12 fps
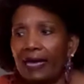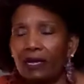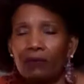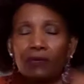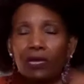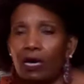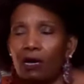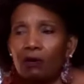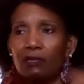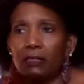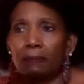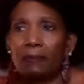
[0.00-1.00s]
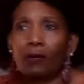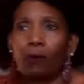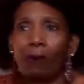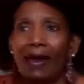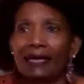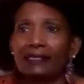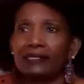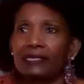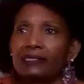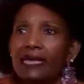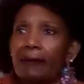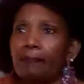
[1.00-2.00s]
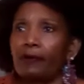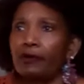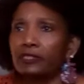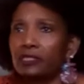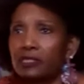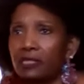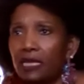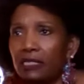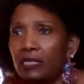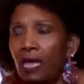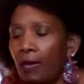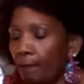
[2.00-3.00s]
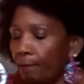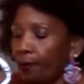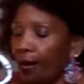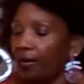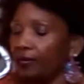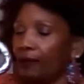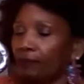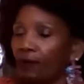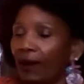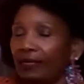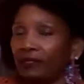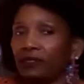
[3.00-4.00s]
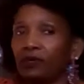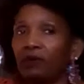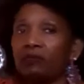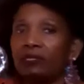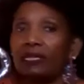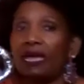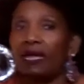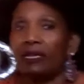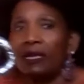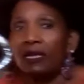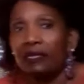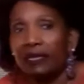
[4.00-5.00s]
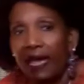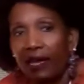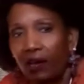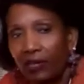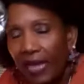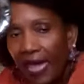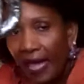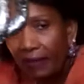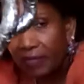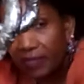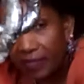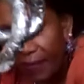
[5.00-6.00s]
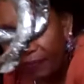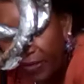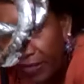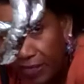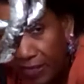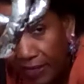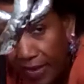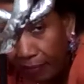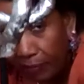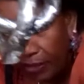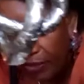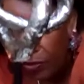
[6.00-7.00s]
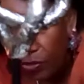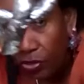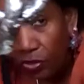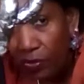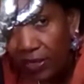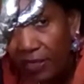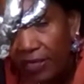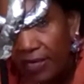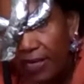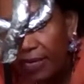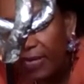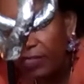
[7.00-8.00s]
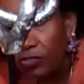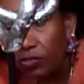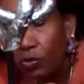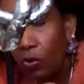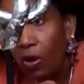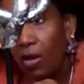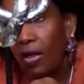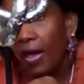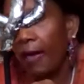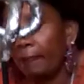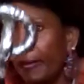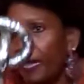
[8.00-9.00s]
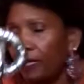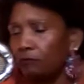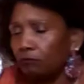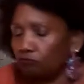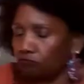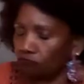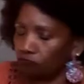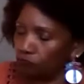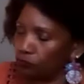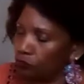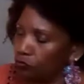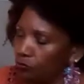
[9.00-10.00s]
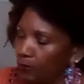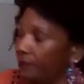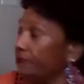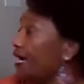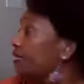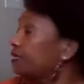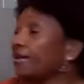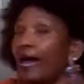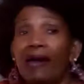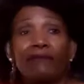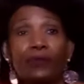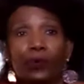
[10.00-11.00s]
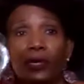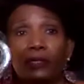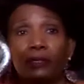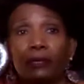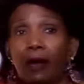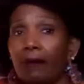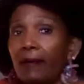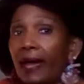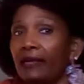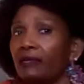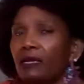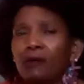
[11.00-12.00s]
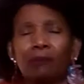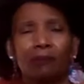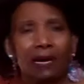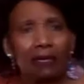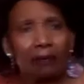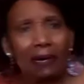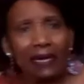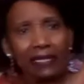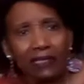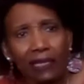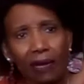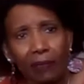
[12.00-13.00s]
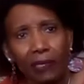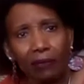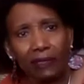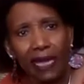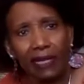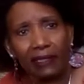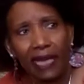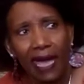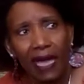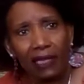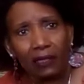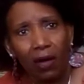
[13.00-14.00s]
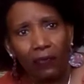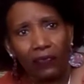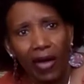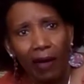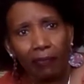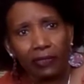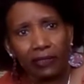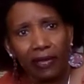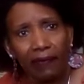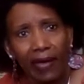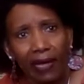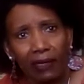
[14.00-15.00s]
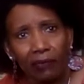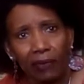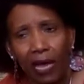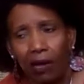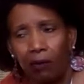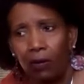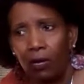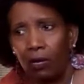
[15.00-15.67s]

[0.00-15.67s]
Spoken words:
don't know, it's been a while since I purchased this, but I'm quite certain that they're going to have something similar to it in the store. I paid $12.99 for it. All right, what is it that we don't take tags off our stuff? I don't know.